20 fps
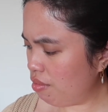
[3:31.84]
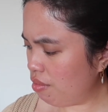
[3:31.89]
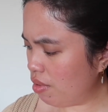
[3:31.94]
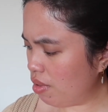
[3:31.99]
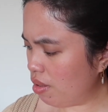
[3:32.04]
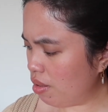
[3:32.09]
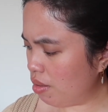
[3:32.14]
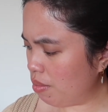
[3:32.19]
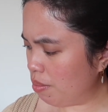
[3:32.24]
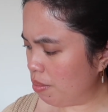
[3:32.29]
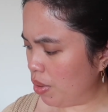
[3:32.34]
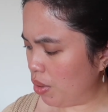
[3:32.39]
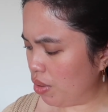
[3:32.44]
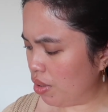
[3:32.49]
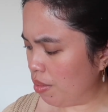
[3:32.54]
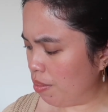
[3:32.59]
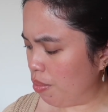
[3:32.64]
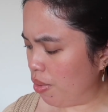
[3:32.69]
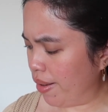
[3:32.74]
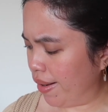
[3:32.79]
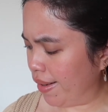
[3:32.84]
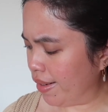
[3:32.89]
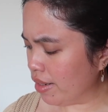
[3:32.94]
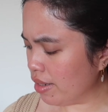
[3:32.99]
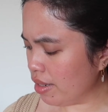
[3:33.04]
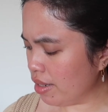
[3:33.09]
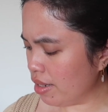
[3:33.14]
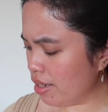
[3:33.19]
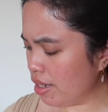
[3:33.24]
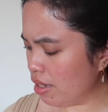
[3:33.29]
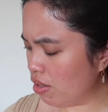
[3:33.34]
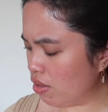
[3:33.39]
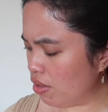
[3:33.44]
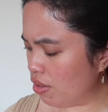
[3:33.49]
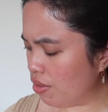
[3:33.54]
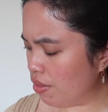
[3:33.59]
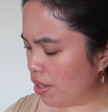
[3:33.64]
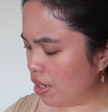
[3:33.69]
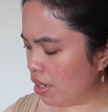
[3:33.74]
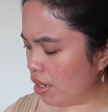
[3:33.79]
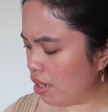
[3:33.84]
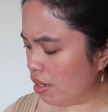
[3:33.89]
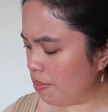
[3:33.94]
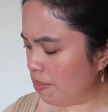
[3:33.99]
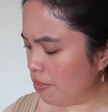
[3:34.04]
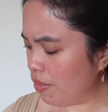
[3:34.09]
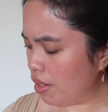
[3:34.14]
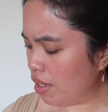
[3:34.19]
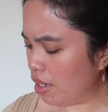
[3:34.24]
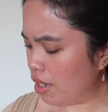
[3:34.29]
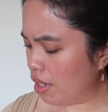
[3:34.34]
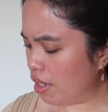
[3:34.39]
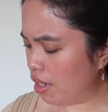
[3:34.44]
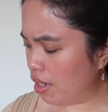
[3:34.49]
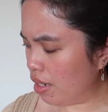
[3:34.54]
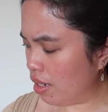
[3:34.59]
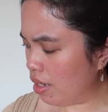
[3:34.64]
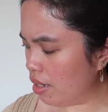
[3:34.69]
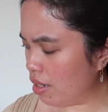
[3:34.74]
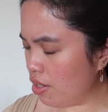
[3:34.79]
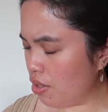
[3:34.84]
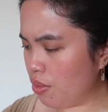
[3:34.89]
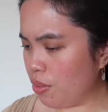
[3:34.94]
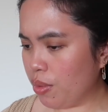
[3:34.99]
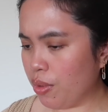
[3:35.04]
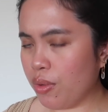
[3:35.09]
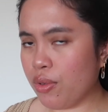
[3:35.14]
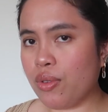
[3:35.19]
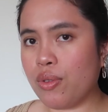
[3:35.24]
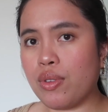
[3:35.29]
the brand history, and you will also